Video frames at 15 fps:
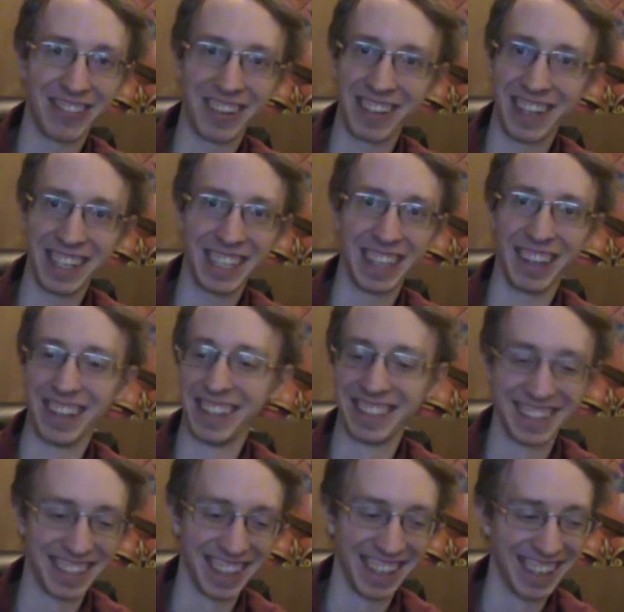
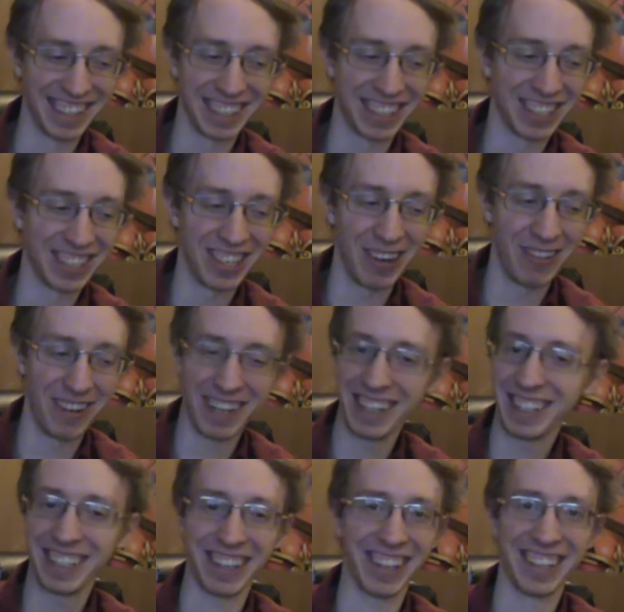ridiculous. This is so
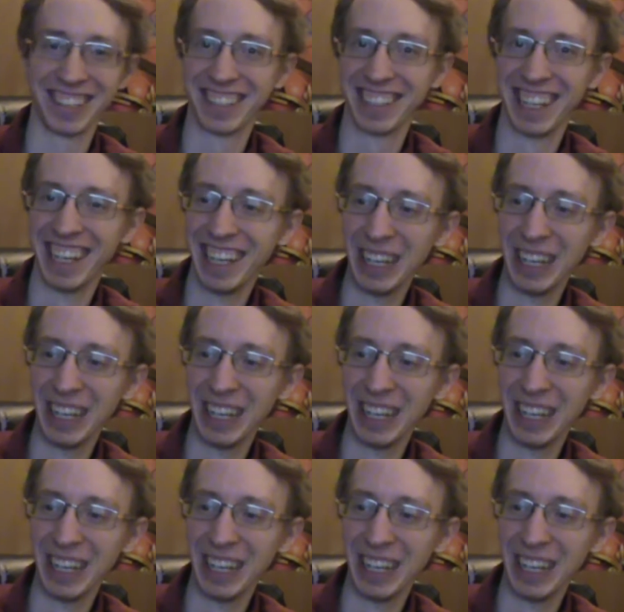ridiculous.